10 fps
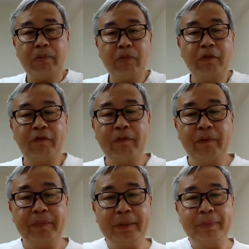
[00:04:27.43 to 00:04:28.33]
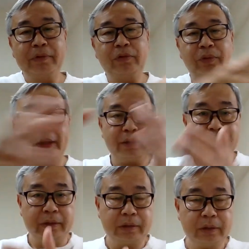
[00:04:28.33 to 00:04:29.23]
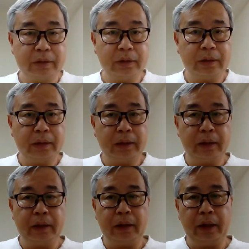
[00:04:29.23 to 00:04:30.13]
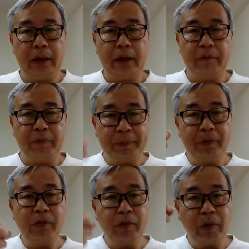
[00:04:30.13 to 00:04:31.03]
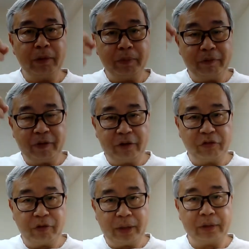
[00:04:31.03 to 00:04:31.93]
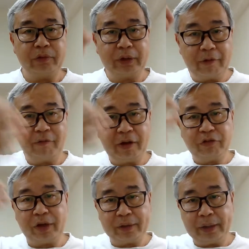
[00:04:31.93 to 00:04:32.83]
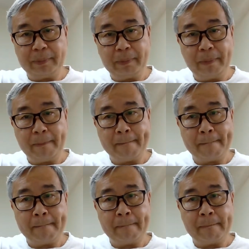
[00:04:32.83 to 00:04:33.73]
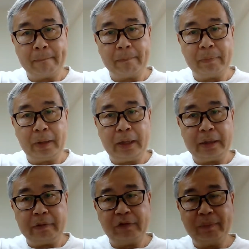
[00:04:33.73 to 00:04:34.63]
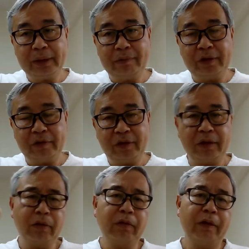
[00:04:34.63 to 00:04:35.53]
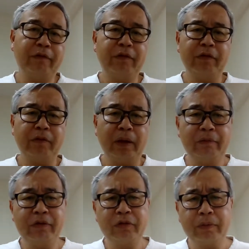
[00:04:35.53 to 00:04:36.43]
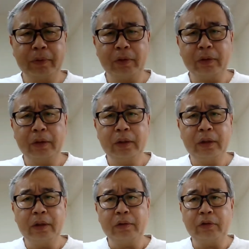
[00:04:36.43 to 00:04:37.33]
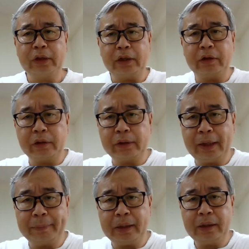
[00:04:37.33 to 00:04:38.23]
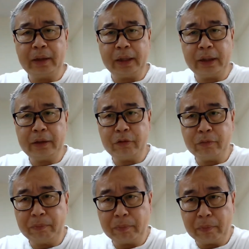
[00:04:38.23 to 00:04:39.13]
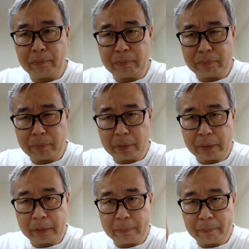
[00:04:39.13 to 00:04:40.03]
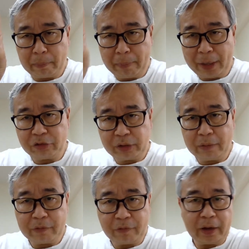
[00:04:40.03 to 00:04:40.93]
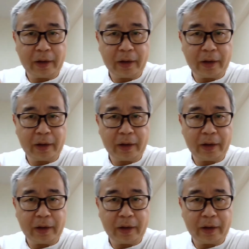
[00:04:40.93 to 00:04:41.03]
move people together, and people who want to be fast track, you can fast track them. And if sometimes they say, oh, I feel so bored, you can type in and then you match them with